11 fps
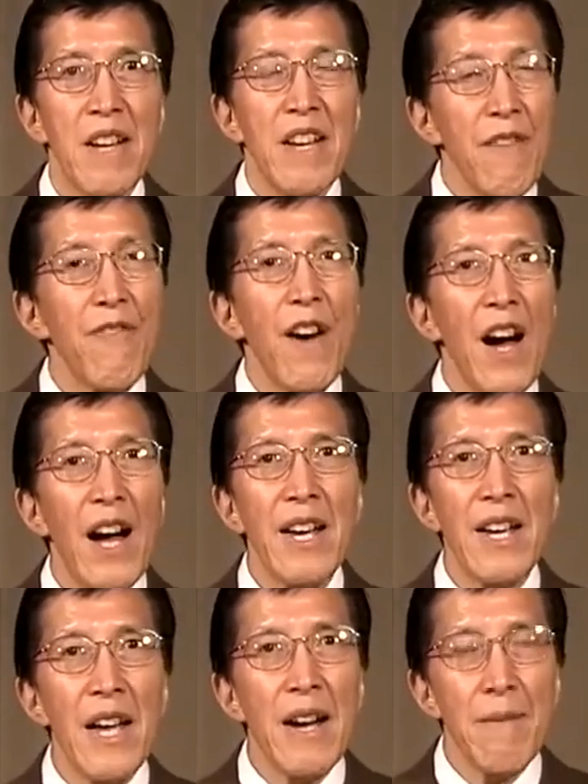If
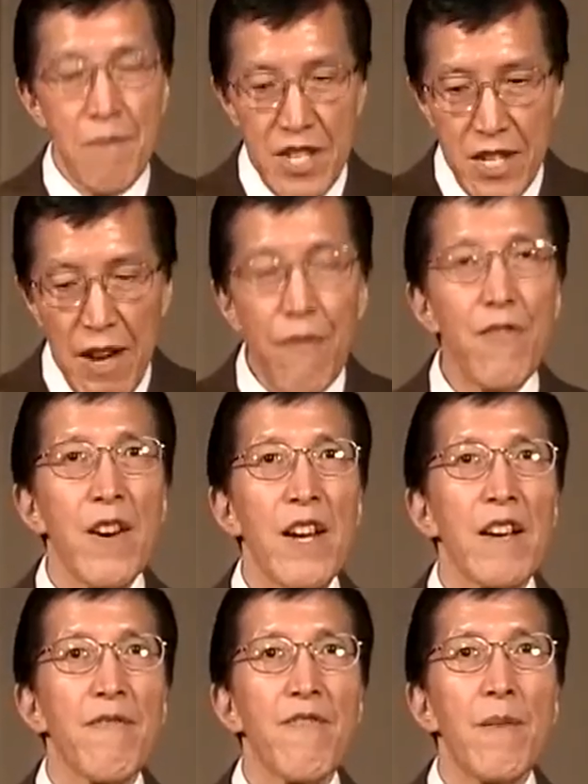I am
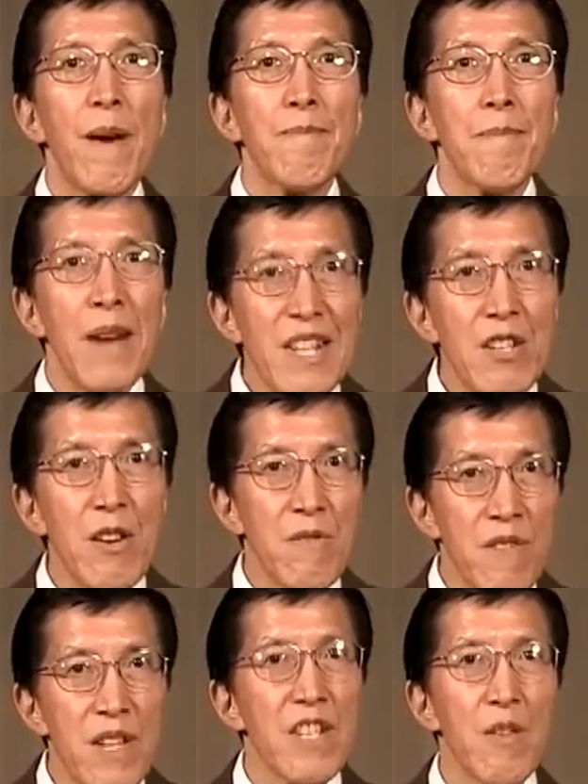suffering from a mental
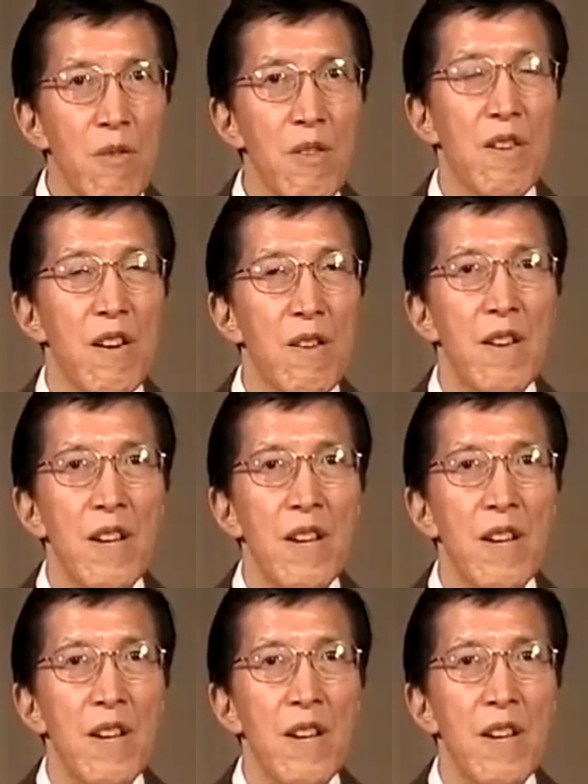disorder,